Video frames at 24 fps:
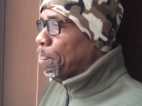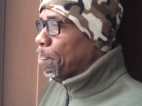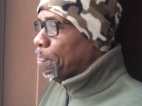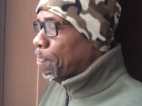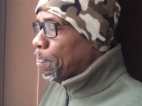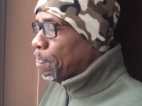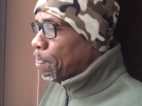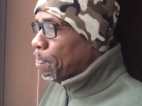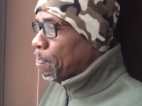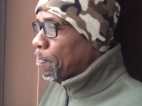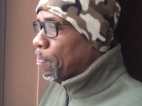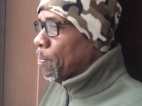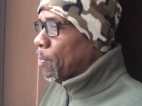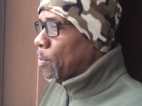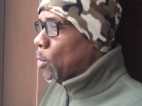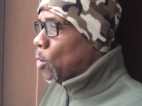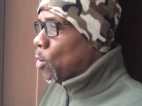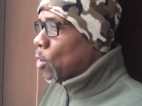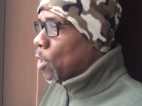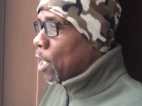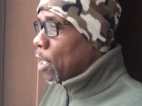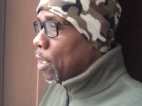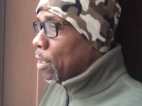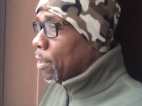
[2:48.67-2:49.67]
Hmm. You
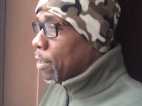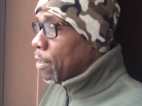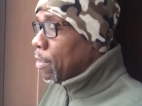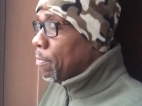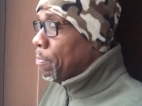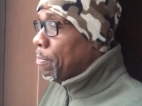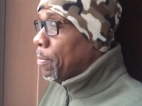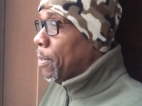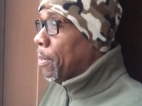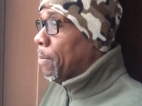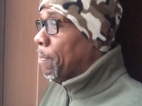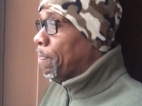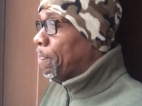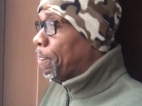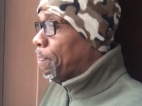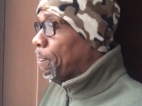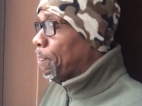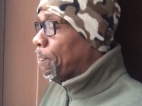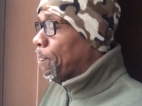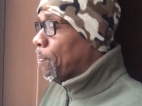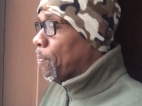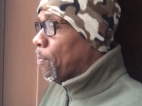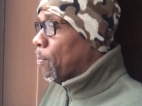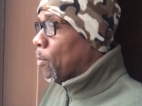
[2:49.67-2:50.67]
can't love me
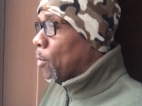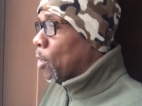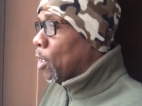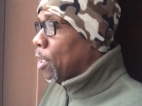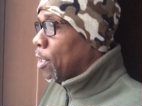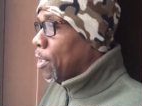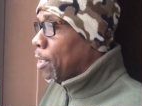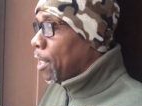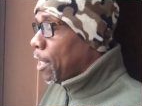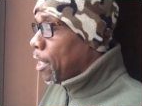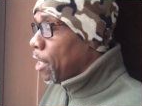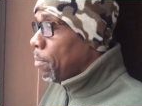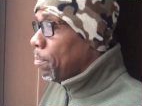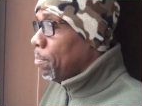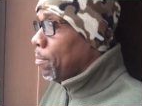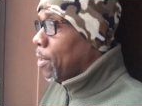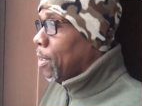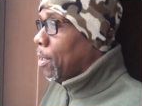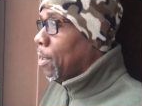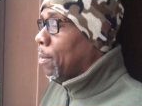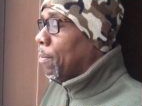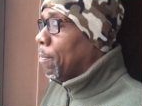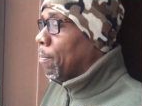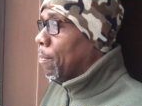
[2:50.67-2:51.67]
and hate
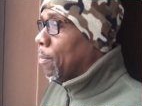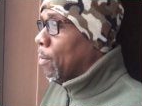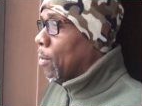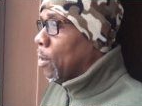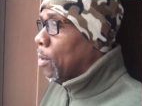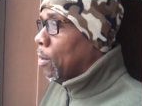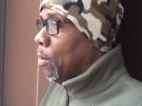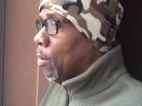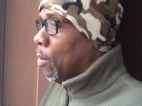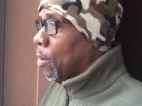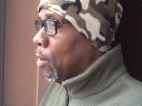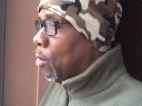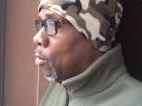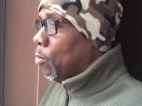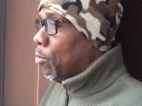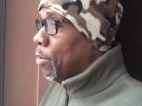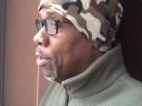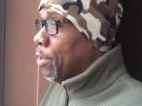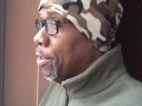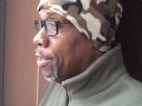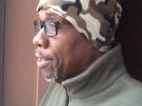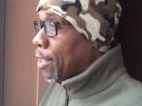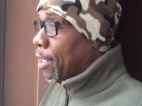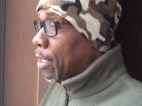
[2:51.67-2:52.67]
me on
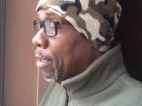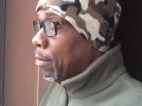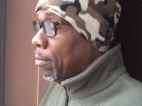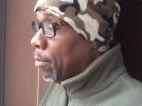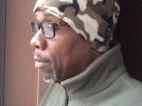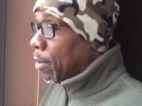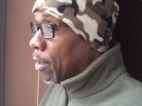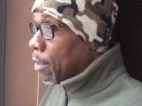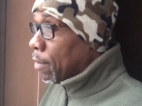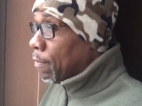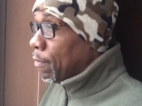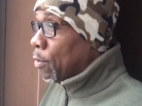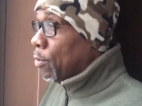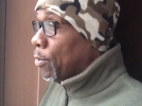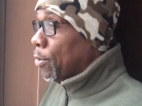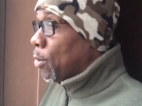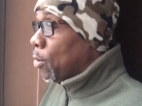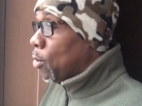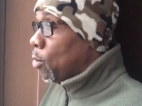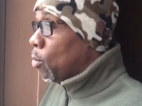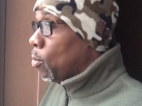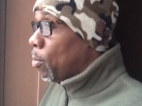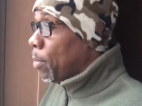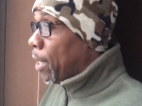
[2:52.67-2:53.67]
the same level.
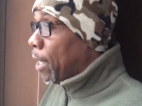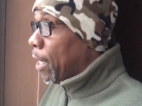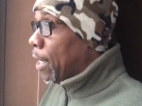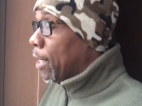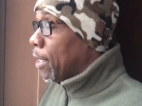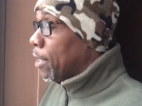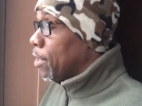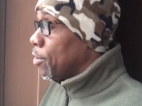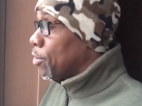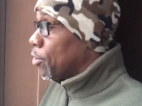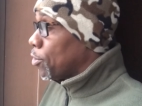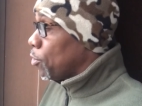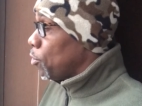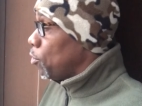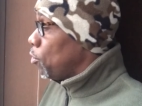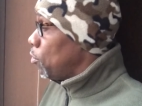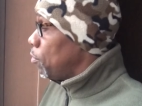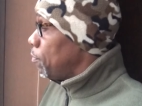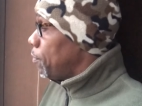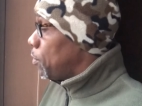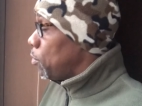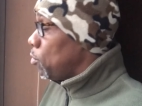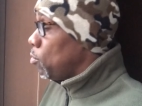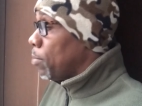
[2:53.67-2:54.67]
No man can
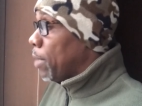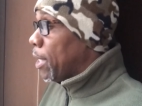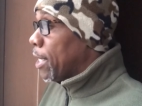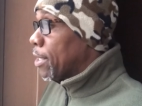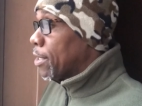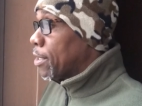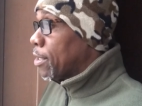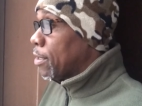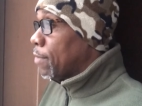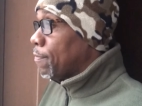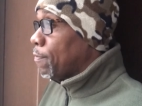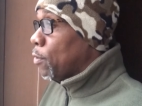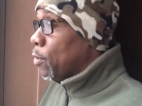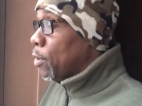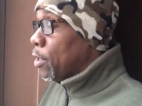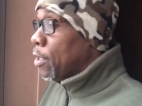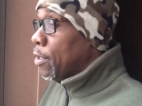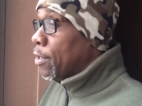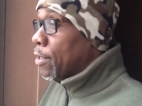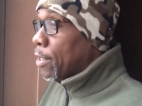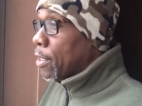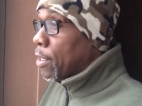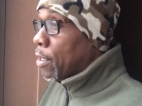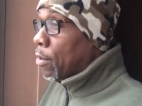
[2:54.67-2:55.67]
serve two masters, for he
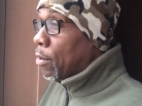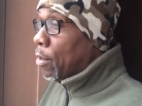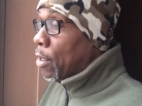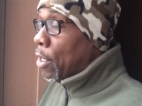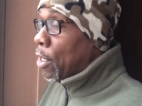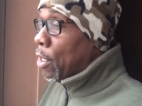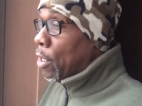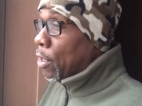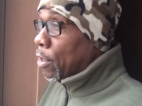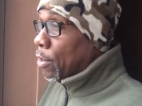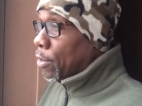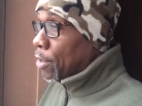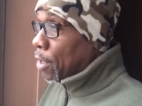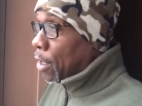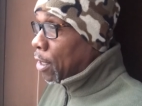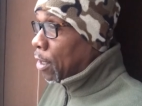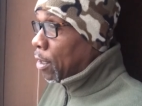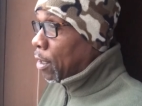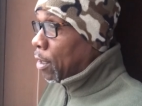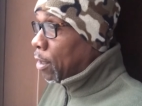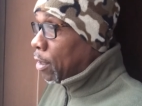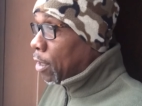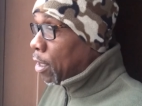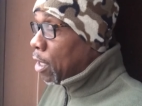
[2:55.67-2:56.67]
shall uh,
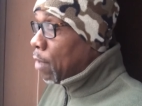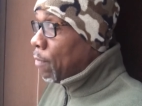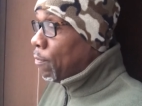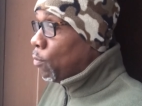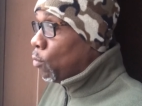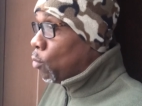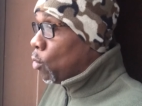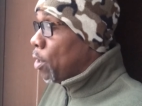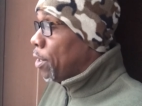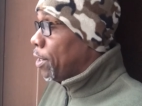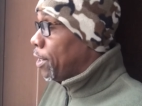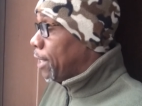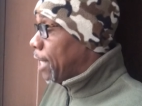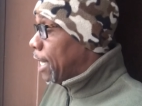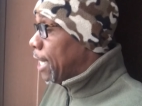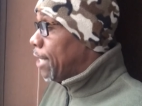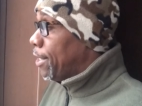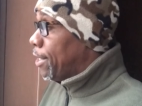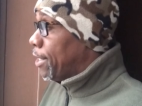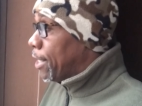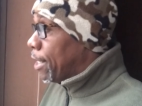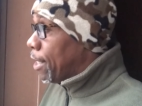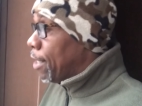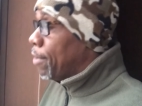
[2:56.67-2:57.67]
love one and hate
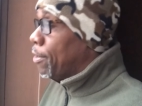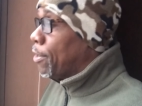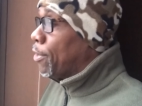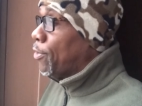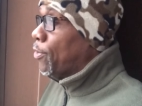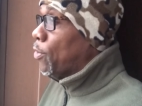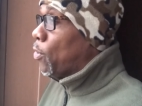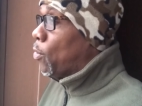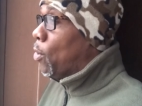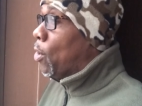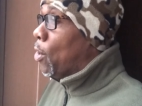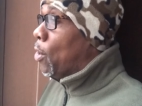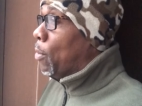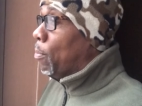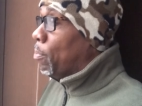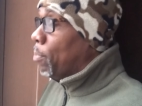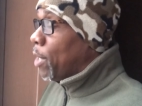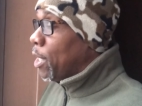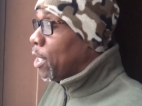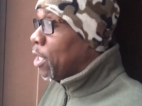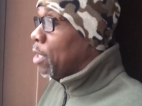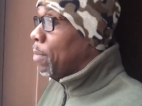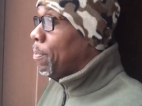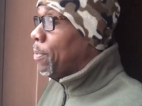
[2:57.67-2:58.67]
the other. So
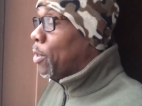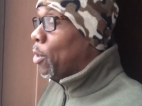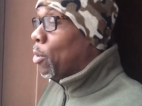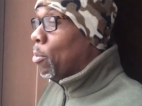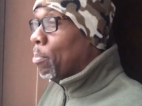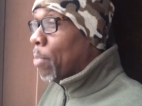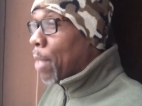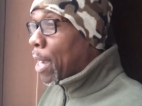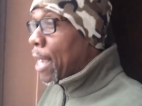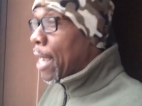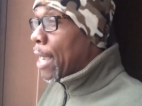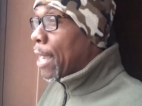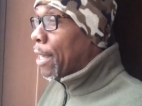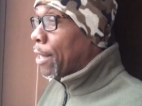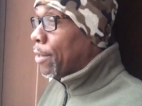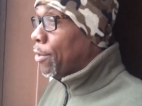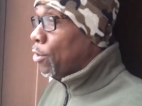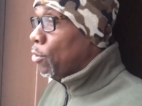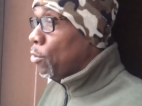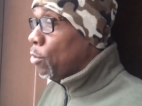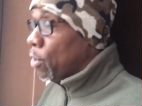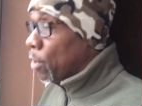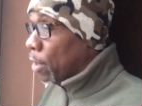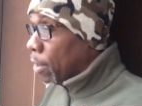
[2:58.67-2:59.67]
make up your mind.
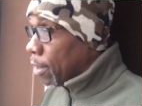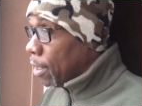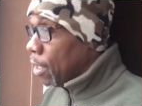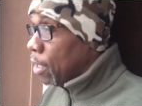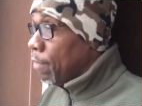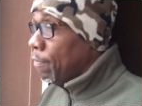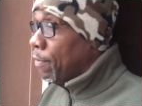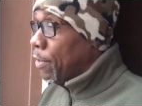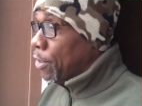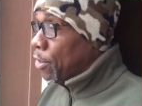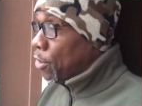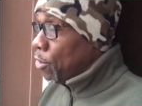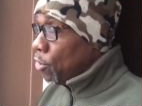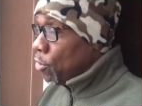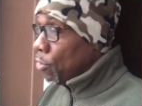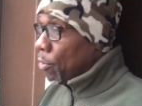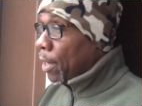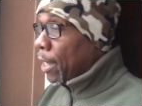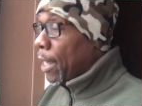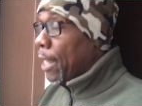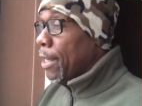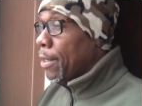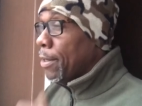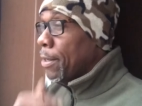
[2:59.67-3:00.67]
Do you love her? Do you
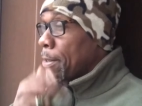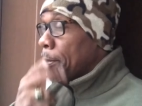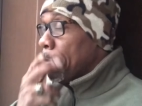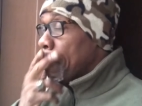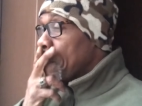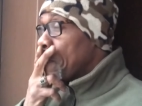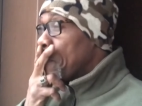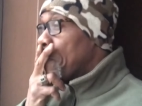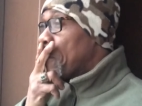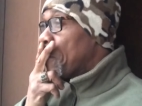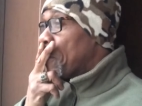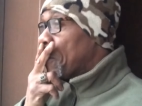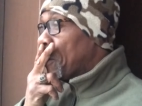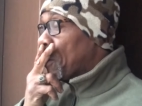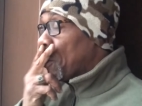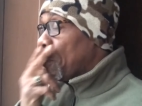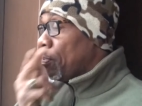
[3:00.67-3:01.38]
hate her? To